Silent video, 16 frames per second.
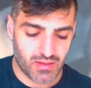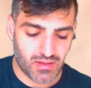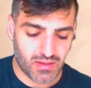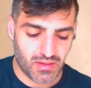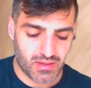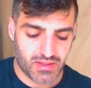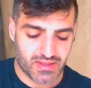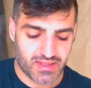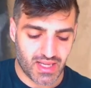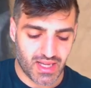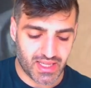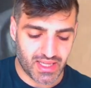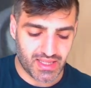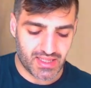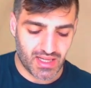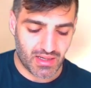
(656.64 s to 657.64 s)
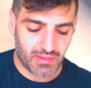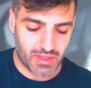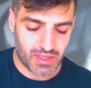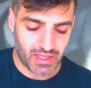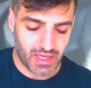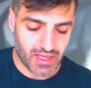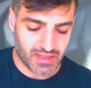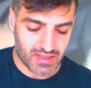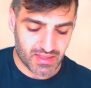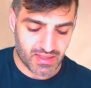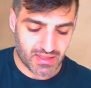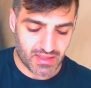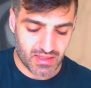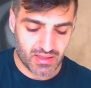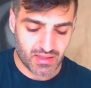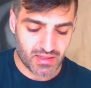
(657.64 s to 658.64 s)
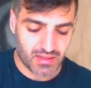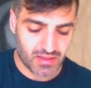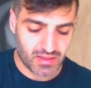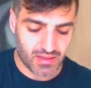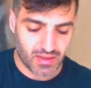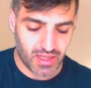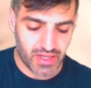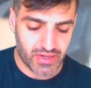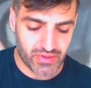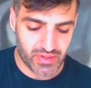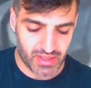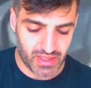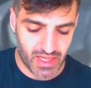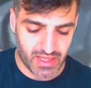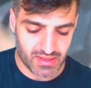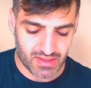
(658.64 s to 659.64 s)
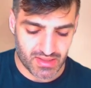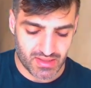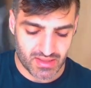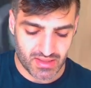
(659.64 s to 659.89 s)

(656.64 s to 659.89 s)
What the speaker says: Sakitama, yes. Lirin, yes.